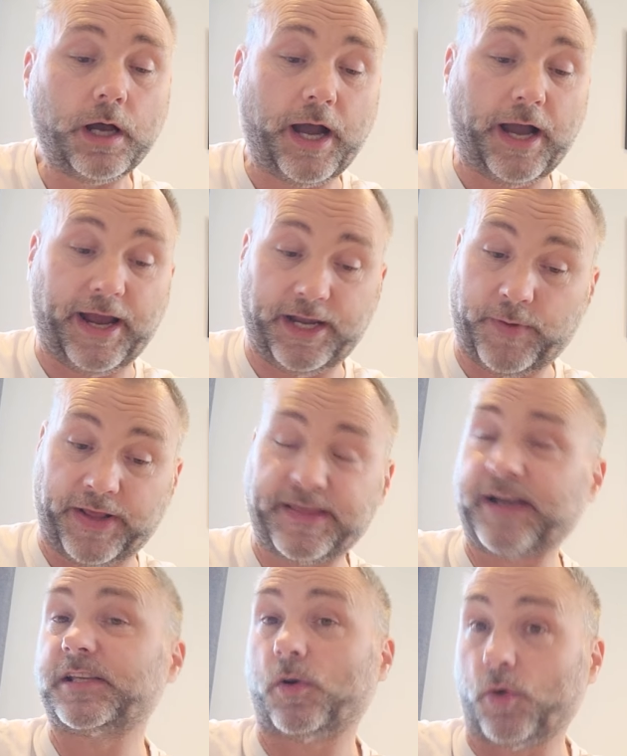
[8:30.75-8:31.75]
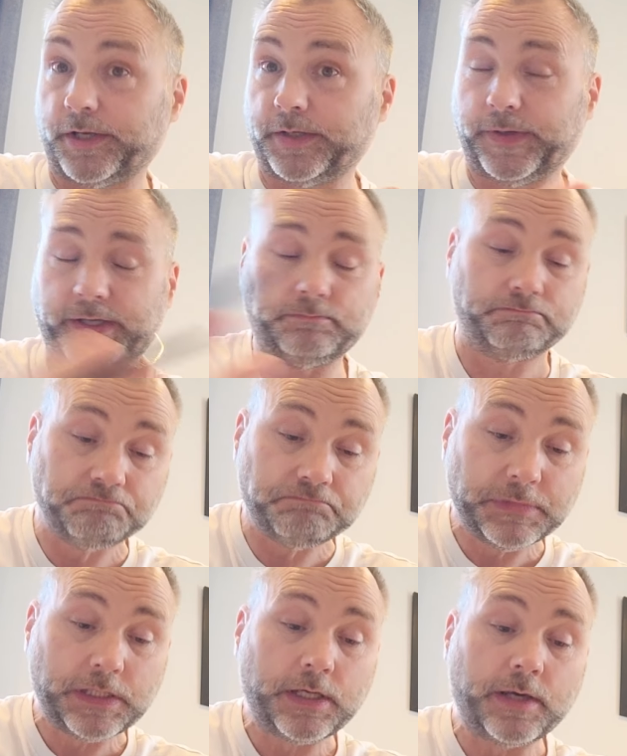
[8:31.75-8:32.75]
Uh, anyway, that's how I do it.
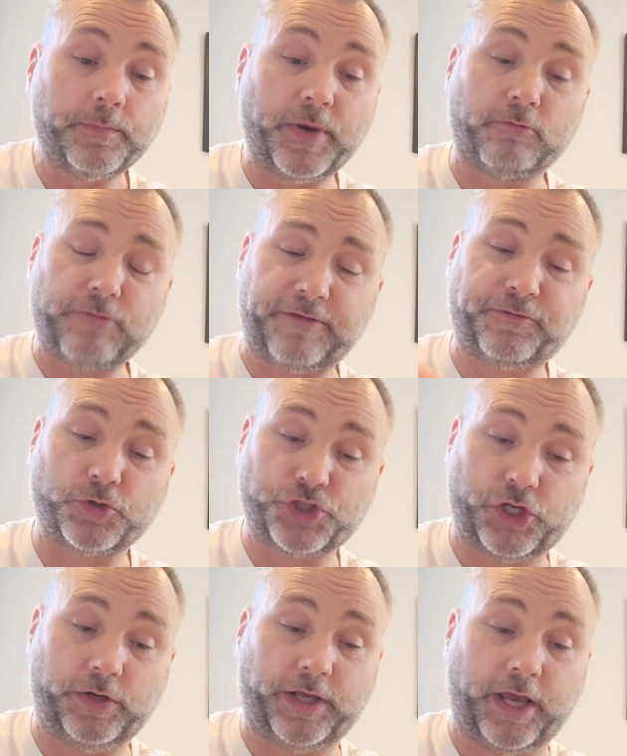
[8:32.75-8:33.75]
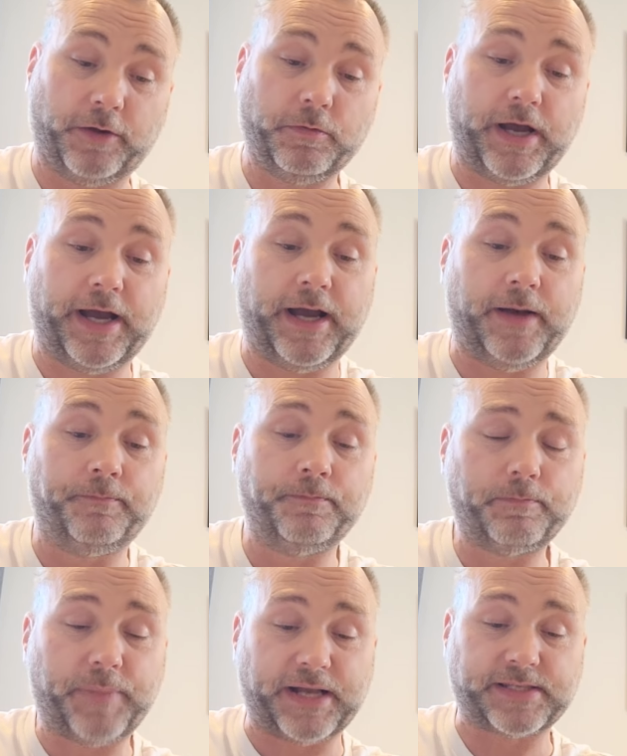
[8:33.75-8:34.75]
But Red Fox Studio, um,
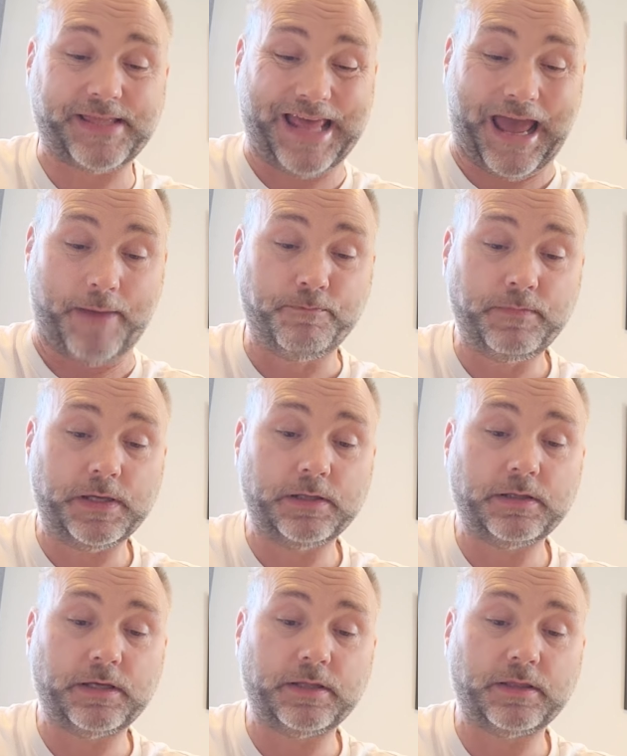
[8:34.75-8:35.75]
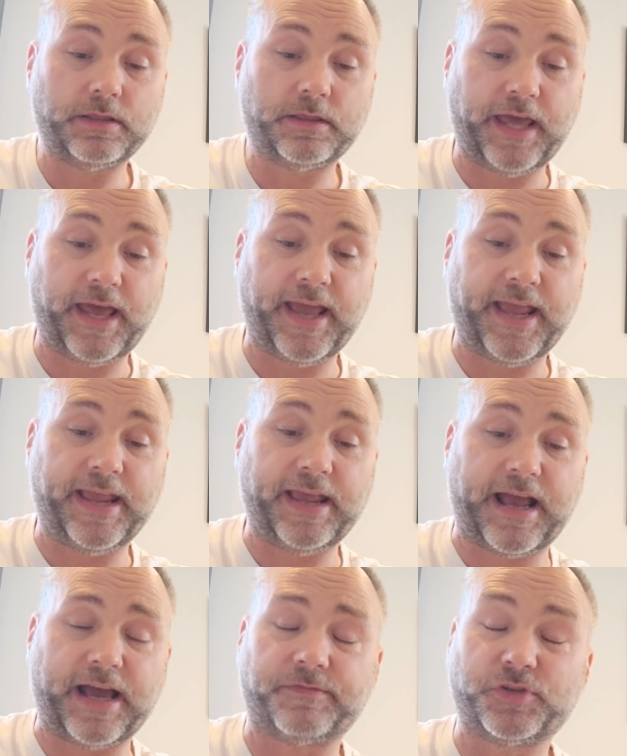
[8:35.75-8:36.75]
back to them, they
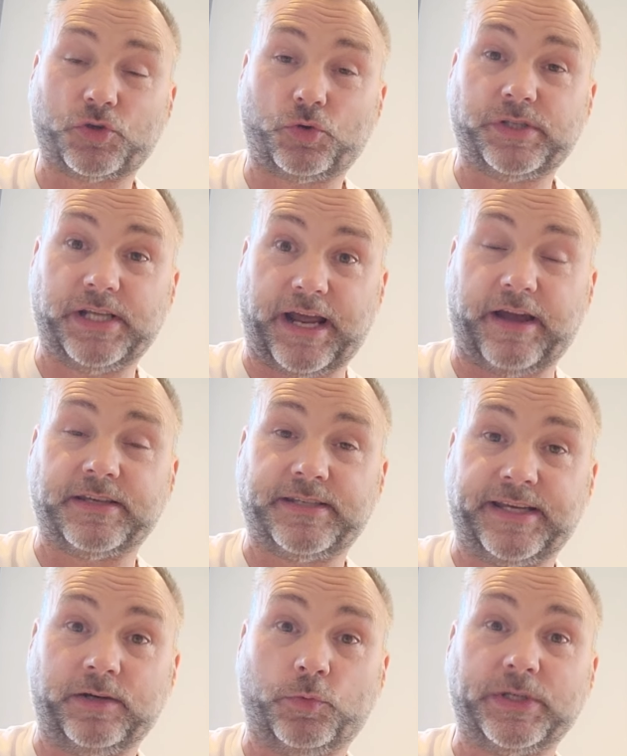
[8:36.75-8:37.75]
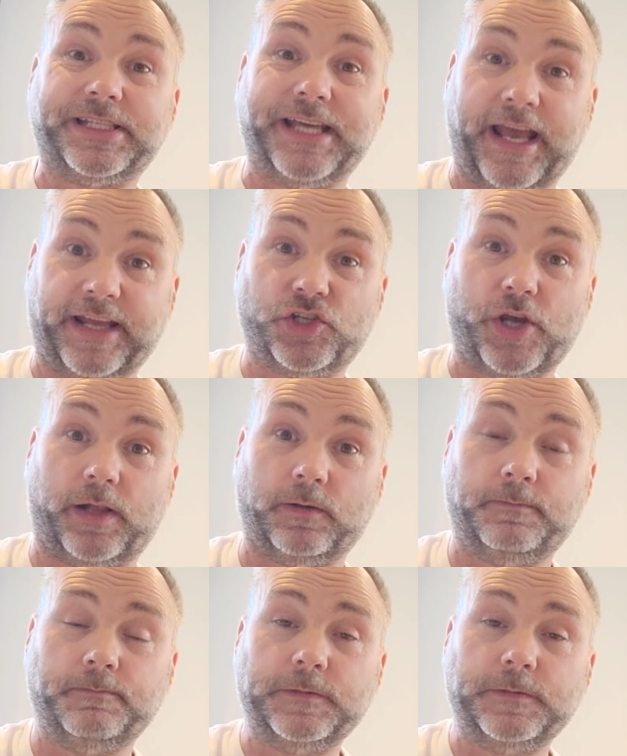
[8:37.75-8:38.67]
have sorted out a deal with DHL